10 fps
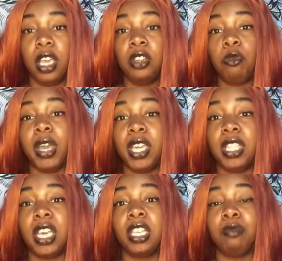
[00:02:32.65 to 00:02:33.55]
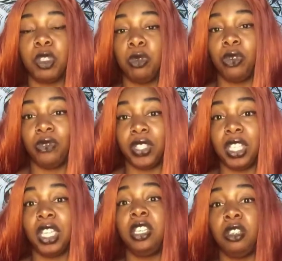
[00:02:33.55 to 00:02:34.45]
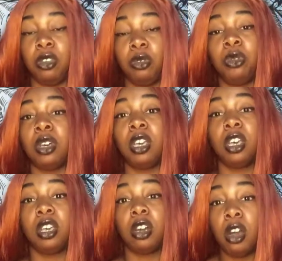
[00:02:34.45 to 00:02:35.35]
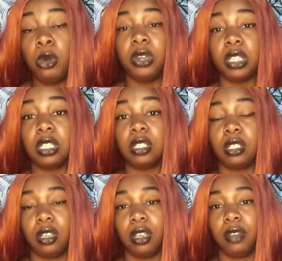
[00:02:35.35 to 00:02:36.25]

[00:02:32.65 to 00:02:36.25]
in a way that is much more authentically you, in a wholeness.